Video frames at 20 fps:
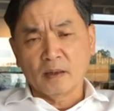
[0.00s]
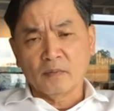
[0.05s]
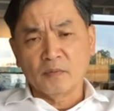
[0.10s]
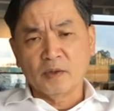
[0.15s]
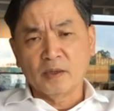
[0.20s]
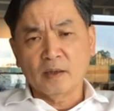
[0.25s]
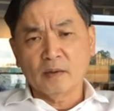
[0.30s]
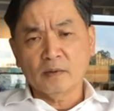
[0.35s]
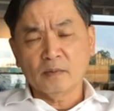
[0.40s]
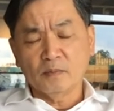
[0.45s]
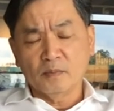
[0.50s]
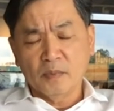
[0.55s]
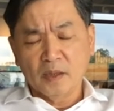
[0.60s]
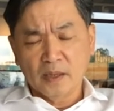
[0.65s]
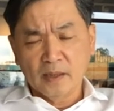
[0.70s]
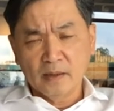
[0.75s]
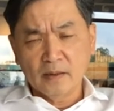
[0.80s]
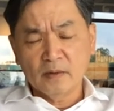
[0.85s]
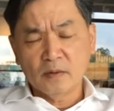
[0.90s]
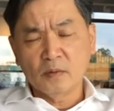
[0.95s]
Without
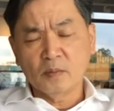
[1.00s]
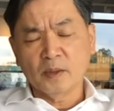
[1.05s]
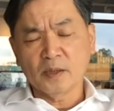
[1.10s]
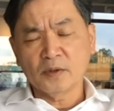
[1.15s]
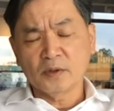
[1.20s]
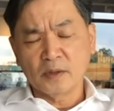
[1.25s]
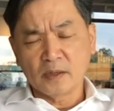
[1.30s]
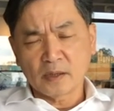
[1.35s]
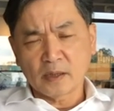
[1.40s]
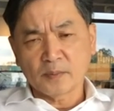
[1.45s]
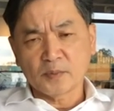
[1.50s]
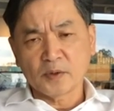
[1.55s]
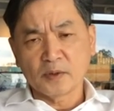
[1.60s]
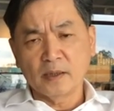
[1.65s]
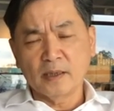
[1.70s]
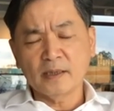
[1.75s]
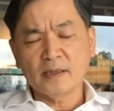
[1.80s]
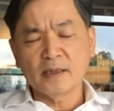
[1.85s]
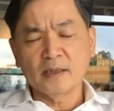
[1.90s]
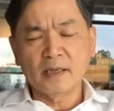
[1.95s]
making too much disruption.
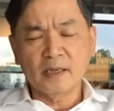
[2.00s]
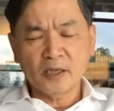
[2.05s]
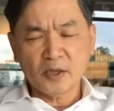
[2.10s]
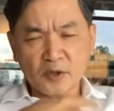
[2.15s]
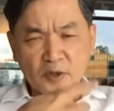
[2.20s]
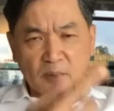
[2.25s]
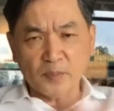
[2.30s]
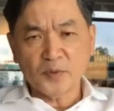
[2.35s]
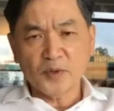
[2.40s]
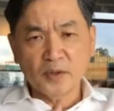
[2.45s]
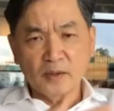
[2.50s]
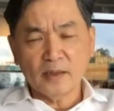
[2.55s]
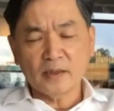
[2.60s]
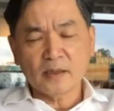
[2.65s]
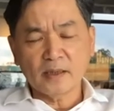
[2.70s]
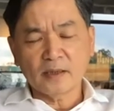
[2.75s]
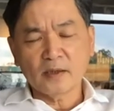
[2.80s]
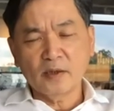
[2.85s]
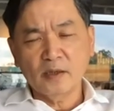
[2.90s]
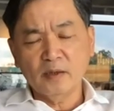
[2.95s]
It's a disruption
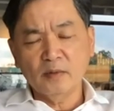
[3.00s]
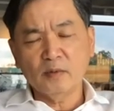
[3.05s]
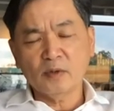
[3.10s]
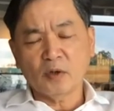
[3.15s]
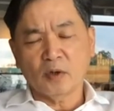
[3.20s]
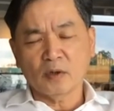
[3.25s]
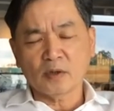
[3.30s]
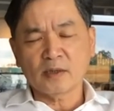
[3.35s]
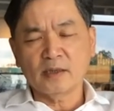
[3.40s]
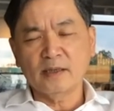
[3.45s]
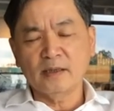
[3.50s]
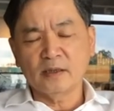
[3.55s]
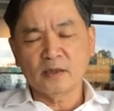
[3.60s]
that's actually costly.